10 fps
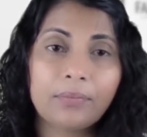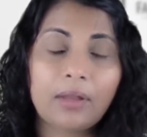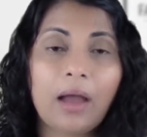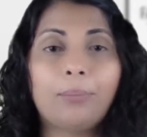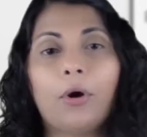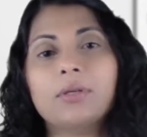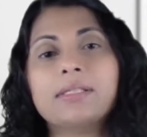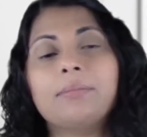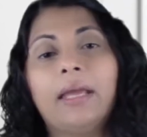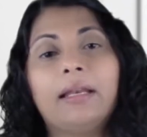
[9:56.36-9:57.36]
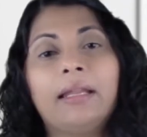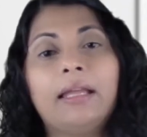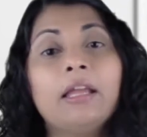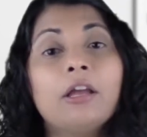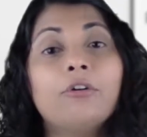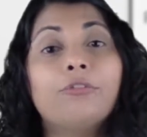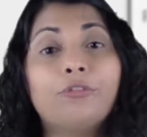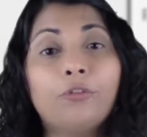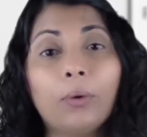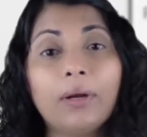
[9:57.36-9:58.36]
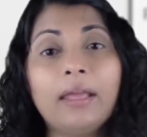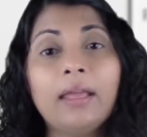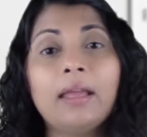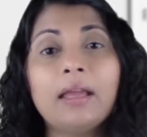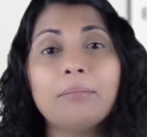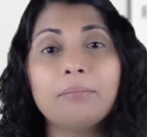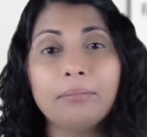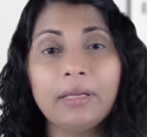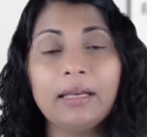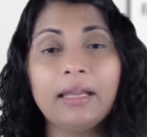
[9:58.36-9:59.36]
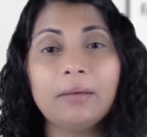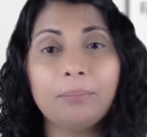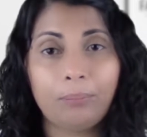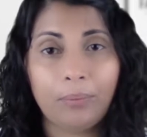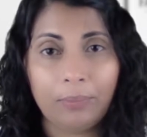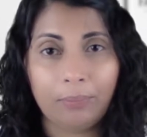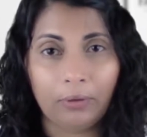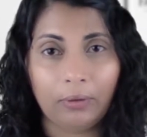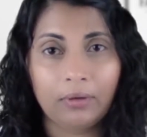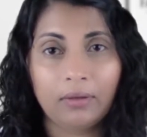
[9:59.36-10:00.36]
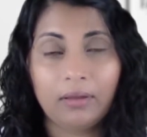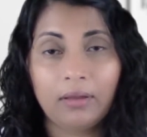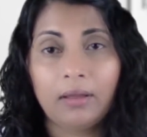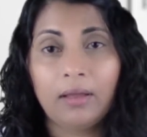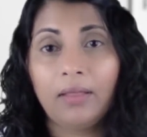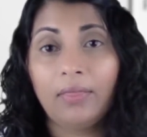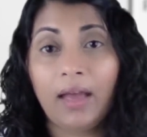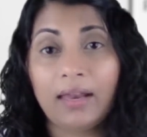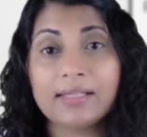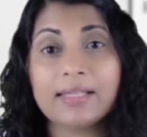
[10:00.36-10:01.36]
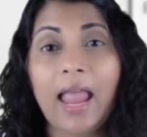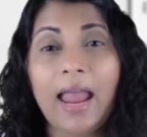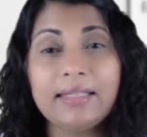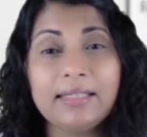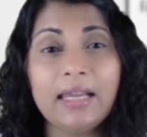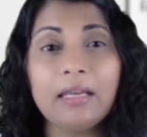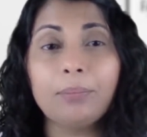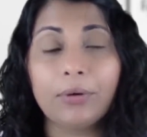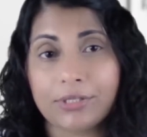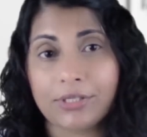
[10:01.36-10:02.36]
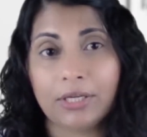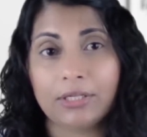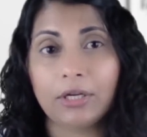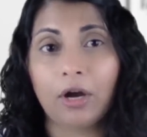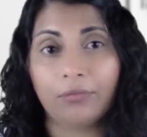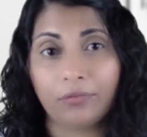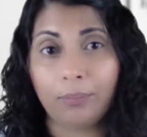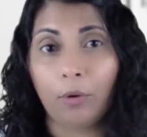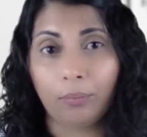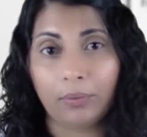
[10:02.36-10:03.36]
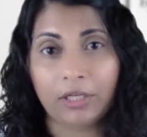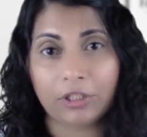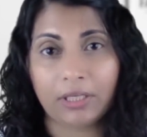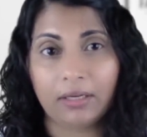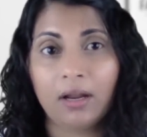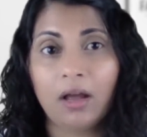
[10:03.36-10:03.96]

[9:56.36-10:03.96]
Approximately 40 million people, that is 18% of the population,